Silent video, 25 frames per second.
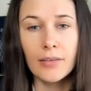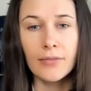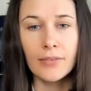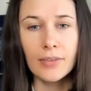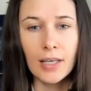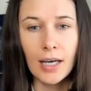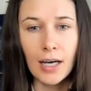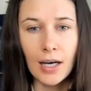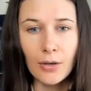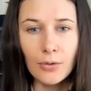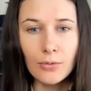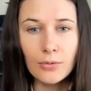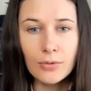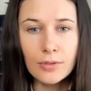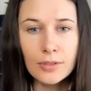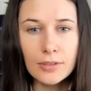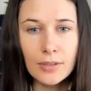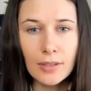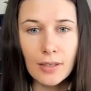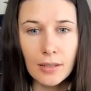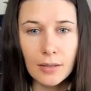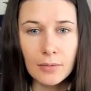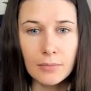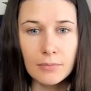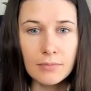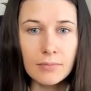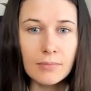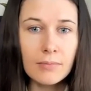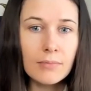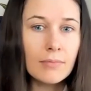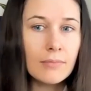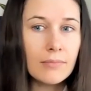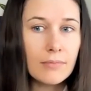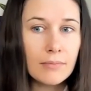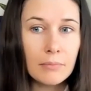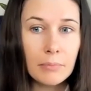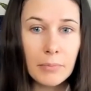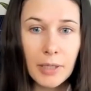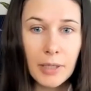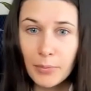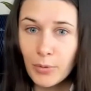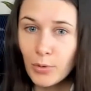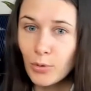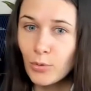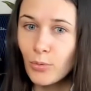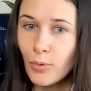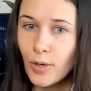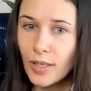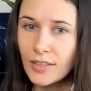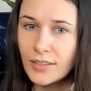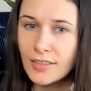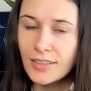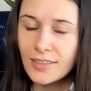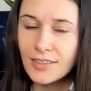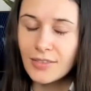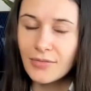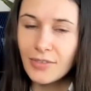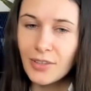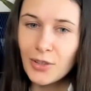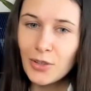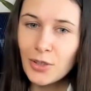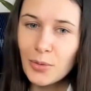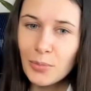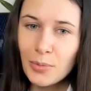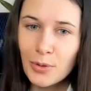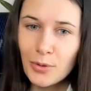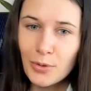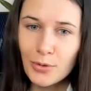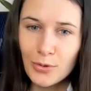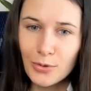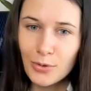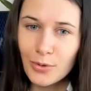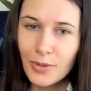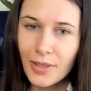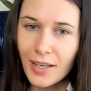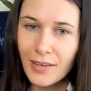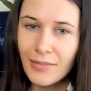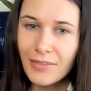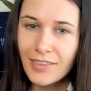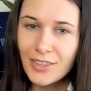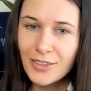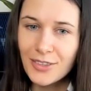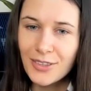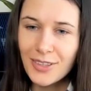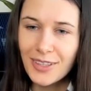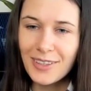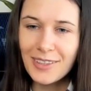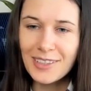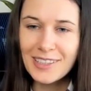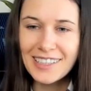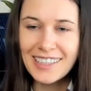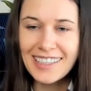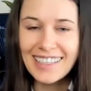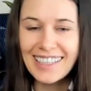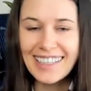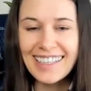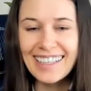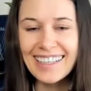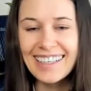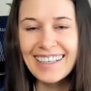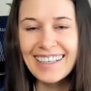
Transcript: 11th house, uh, maybe you watch this video because you love astrology.